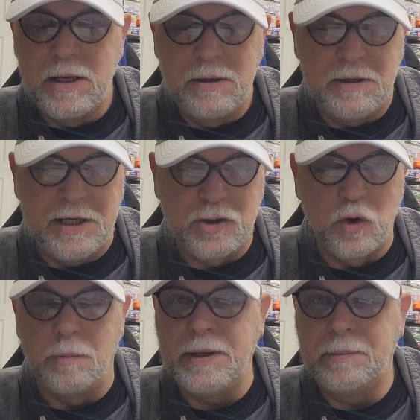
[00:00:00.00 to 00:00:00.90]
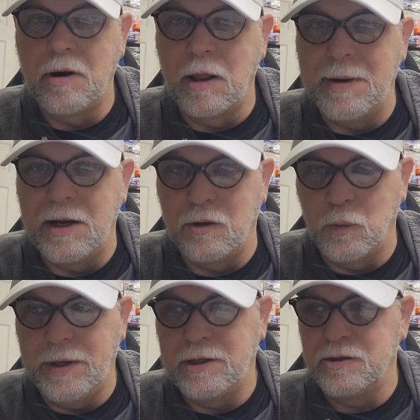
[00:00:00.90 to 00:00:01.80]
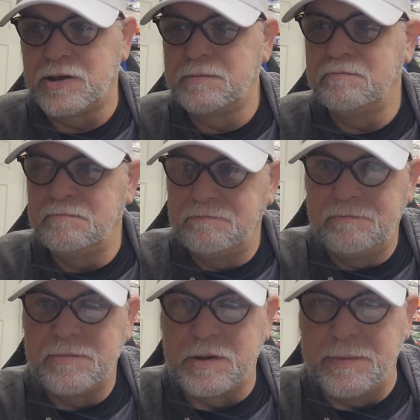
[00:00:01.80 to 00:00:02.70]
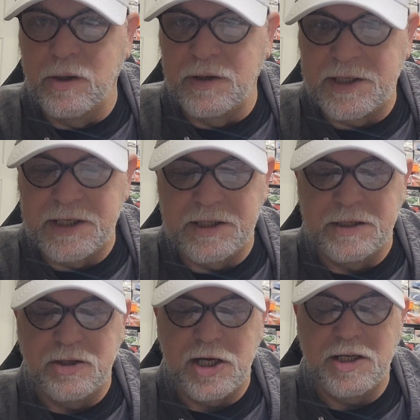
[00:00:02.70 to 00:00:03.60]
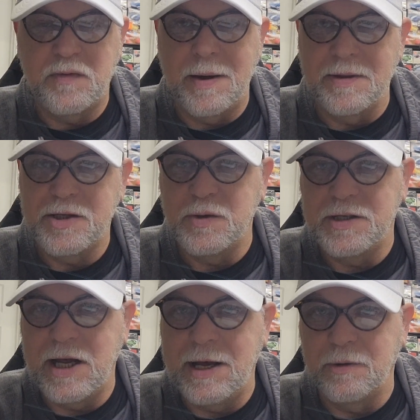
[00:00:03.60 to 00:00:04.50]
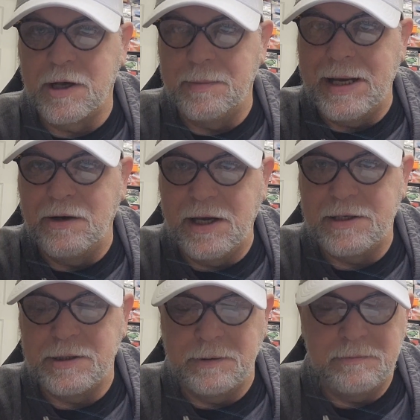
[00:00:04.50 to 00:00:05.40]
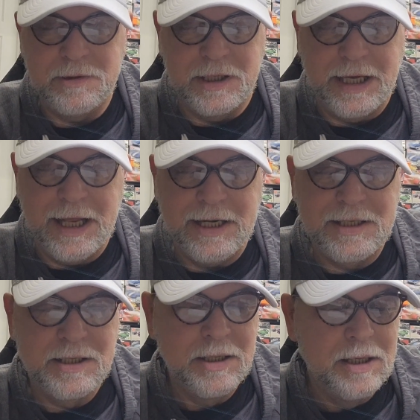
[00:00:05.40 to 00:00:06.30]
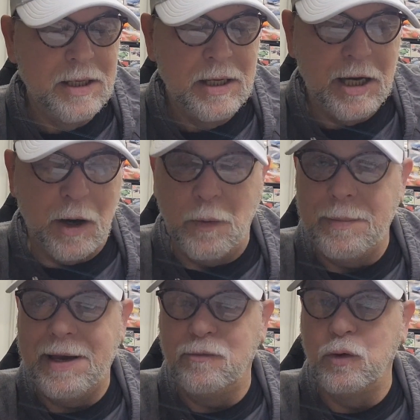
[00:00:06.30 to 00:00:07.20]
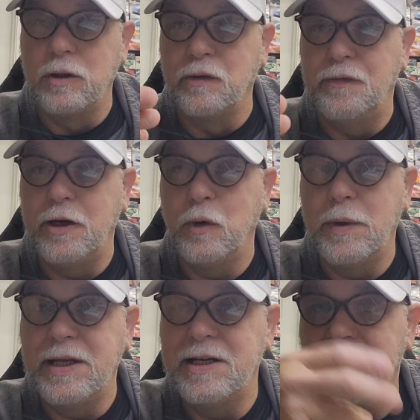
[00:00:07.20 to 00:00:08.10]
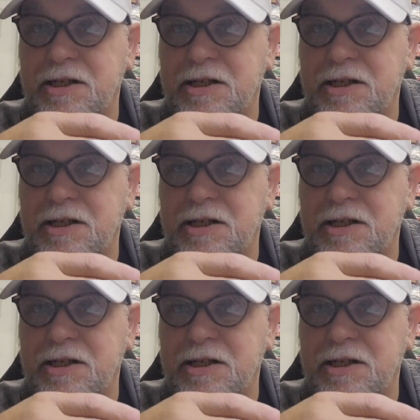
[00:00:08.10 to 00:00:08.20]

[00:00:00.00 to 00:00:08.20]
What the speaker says: It's going to be probably about another week. There's some illnesses in Jay's family, so he's not able to come down yet to to get it. We may even do a little video when he does